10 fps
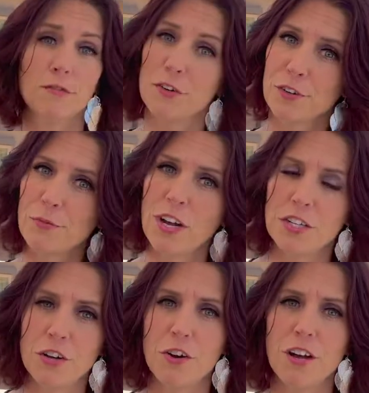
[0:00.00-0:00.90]
If you're
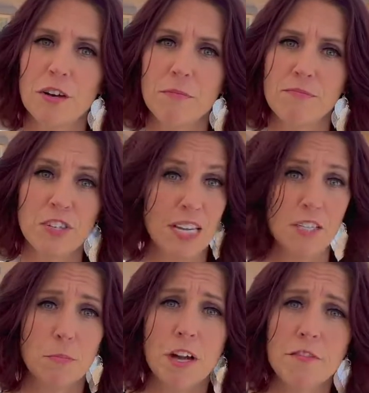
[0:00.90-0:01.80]
watching on, say,
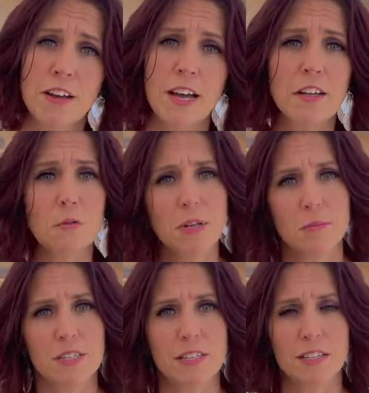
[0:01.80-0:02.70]
Spotify, you'll be able
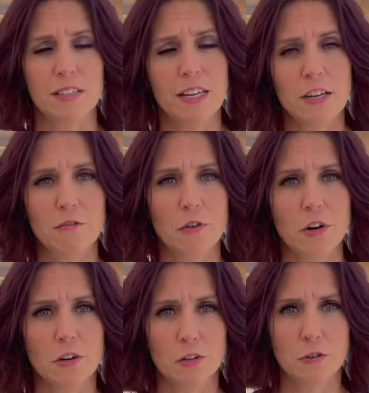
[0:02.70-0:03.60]
to see the link for
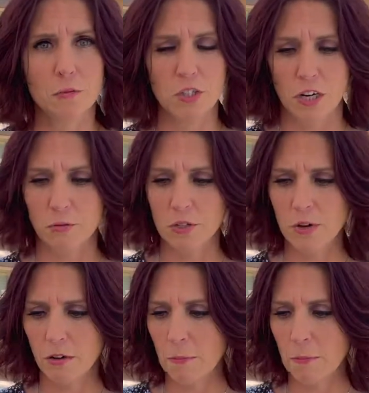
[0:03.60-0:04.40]
our YouTube channel as well.